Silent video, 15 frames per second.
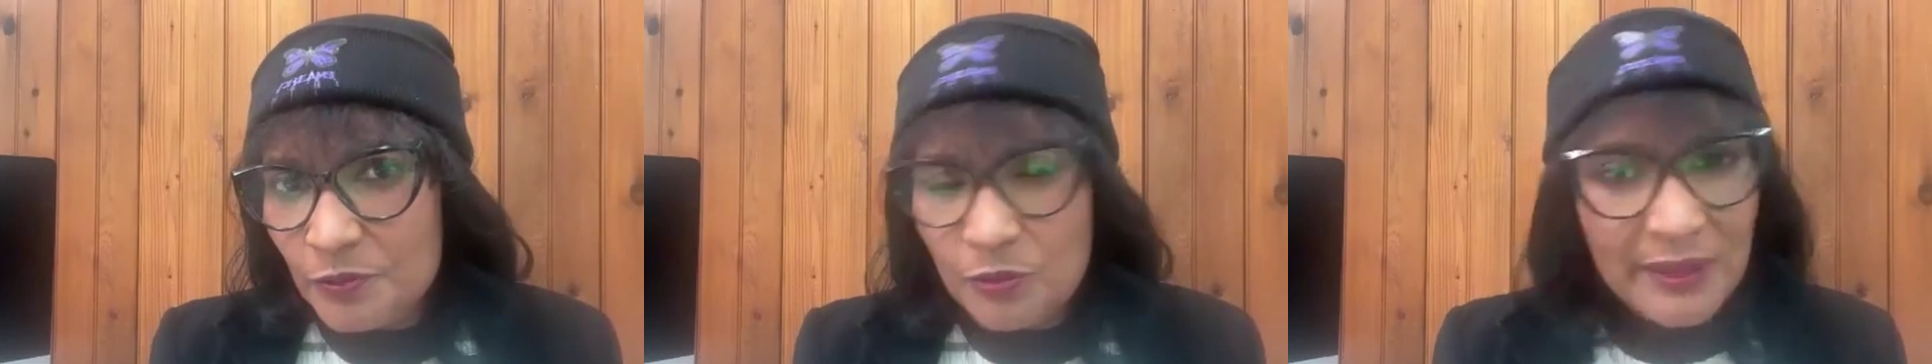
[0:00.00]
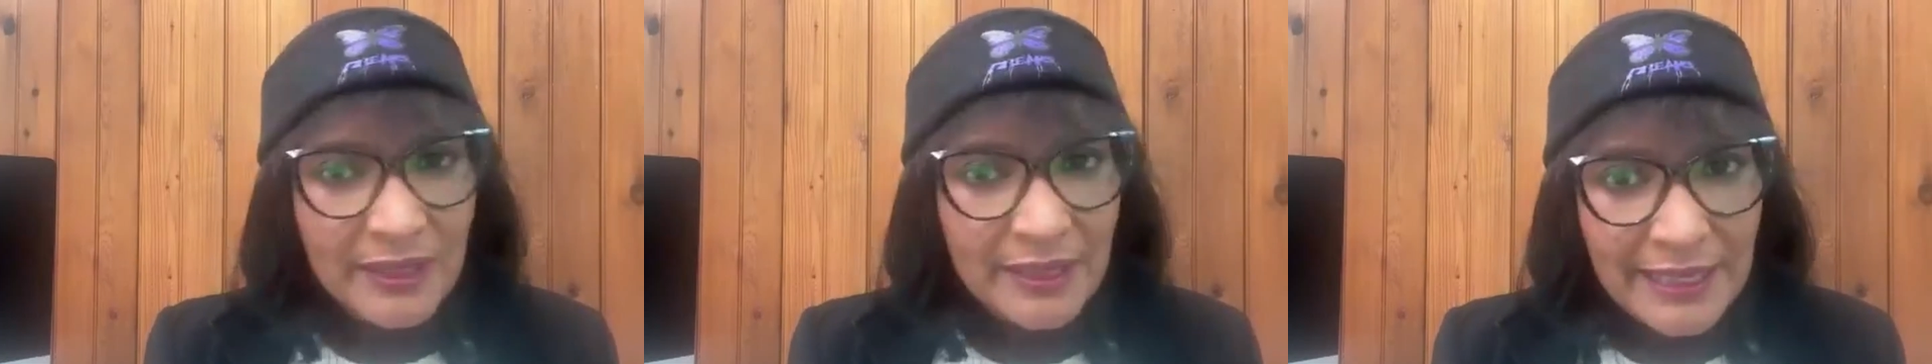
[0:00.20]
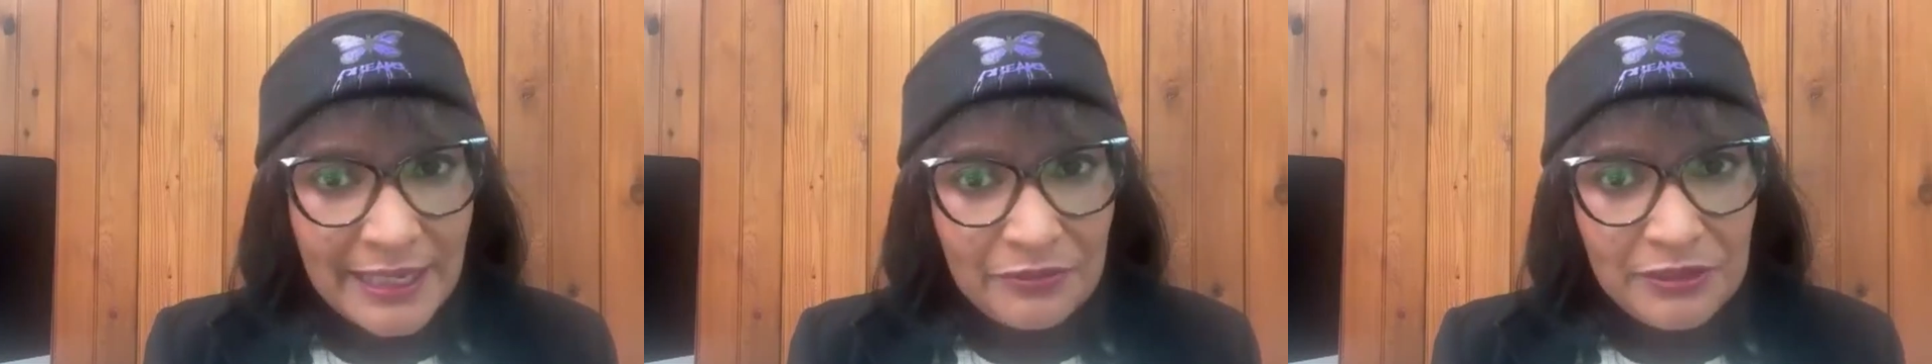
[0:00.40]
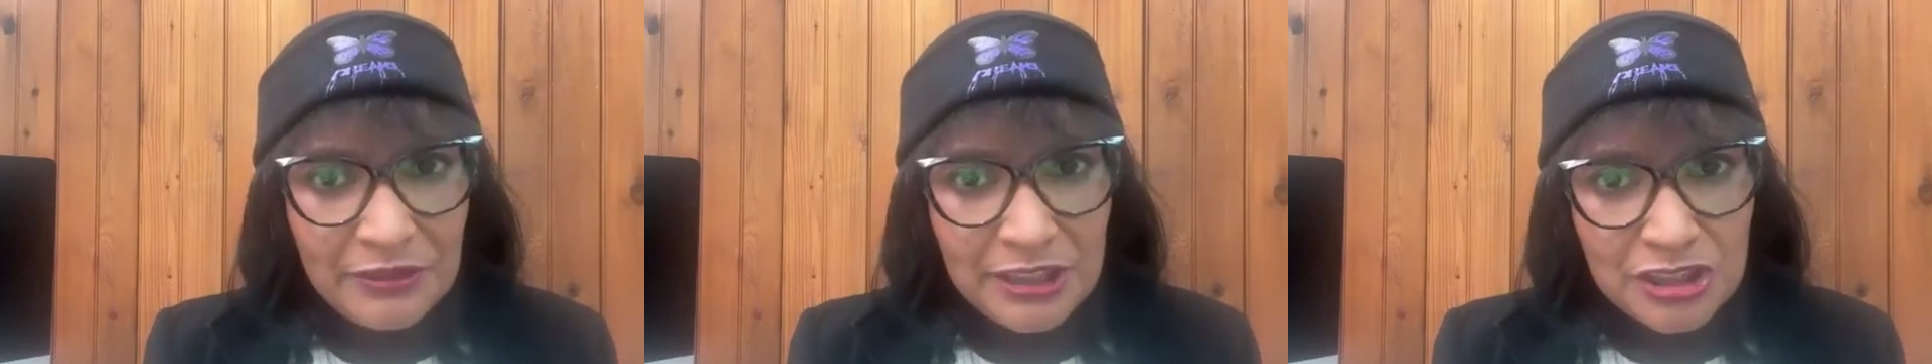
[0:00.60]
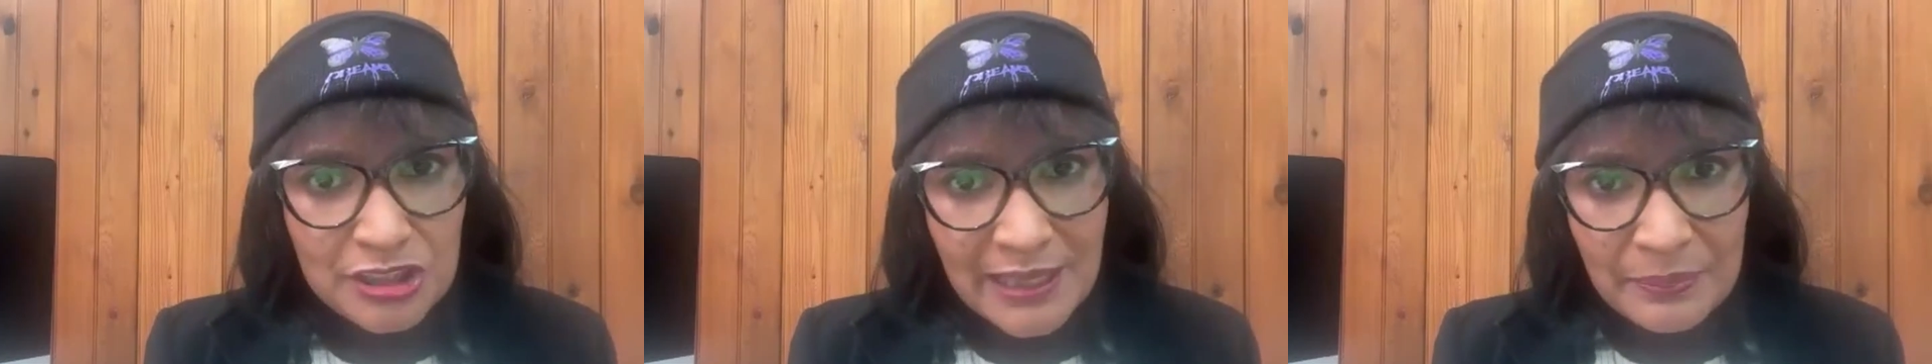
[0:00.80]
Where can I
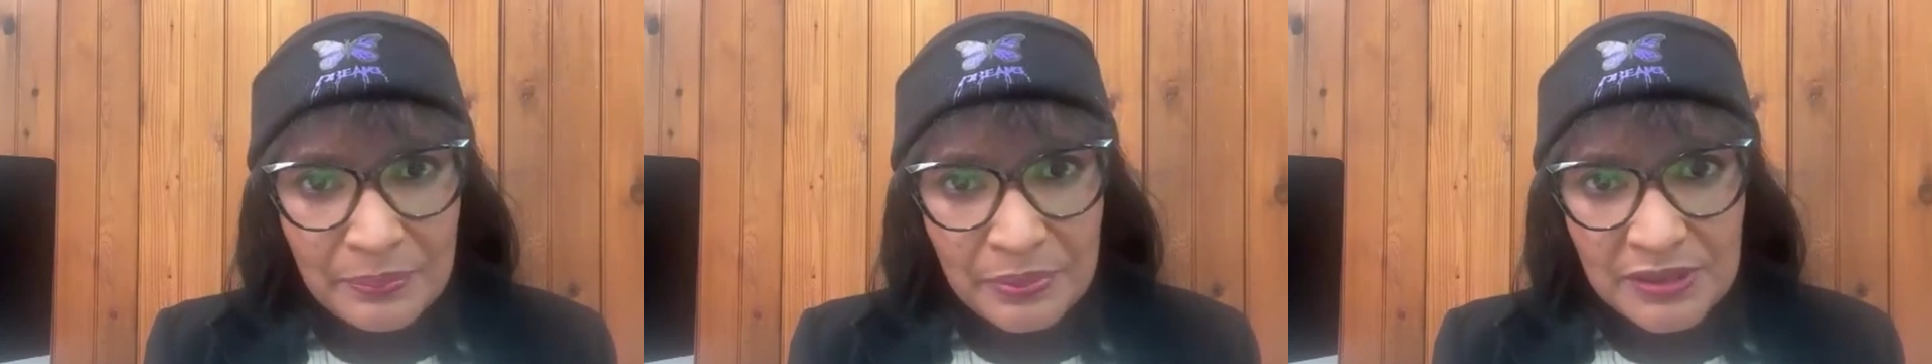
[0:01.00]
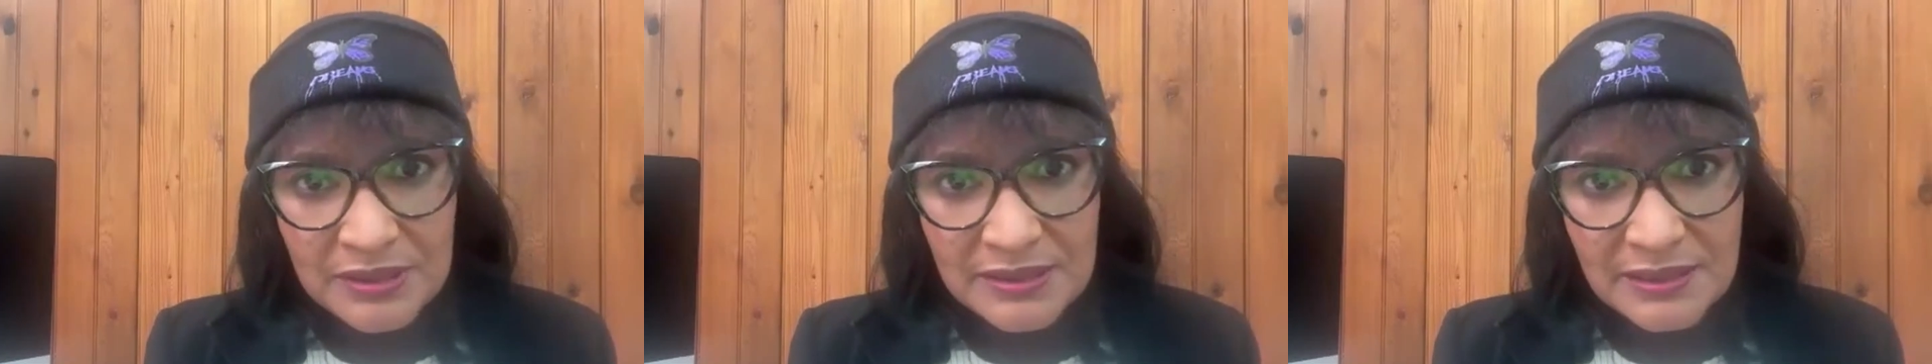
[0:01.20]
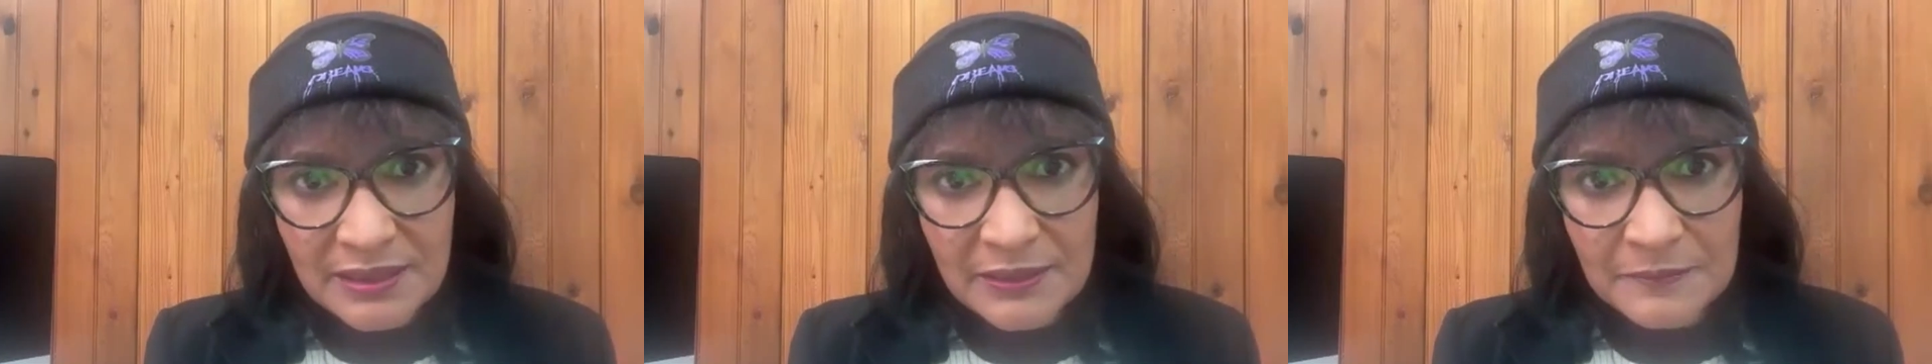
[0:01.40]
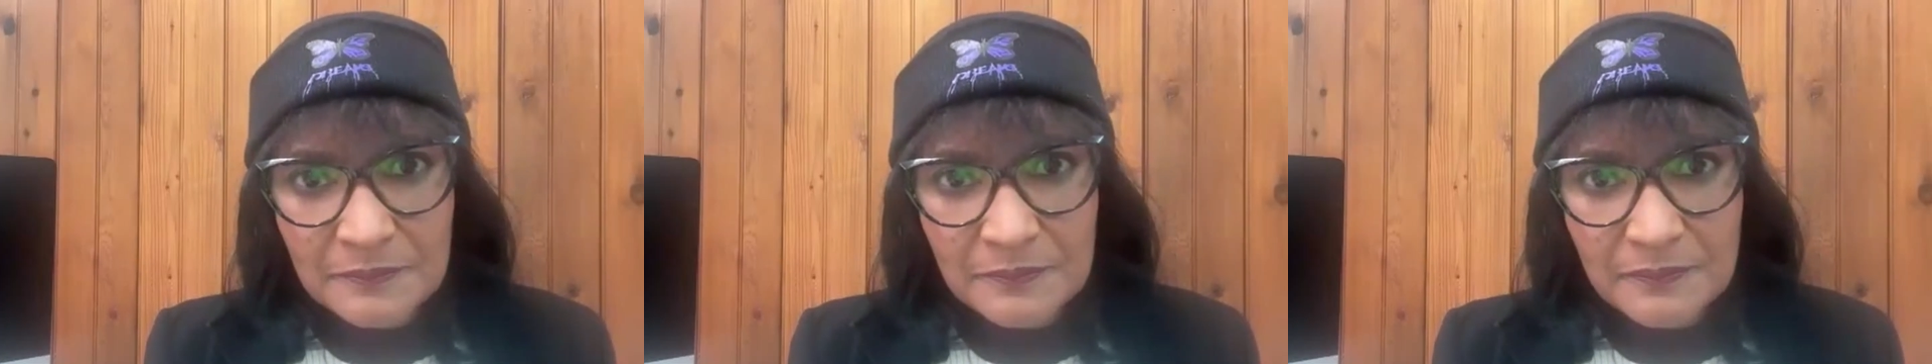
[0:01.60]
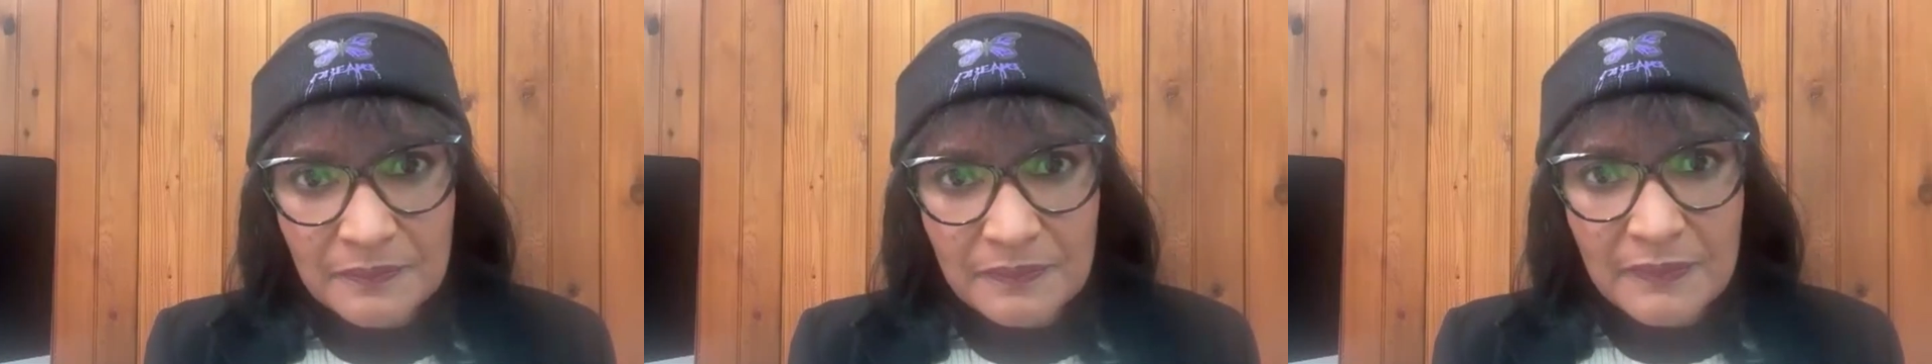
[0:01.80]
reach that person?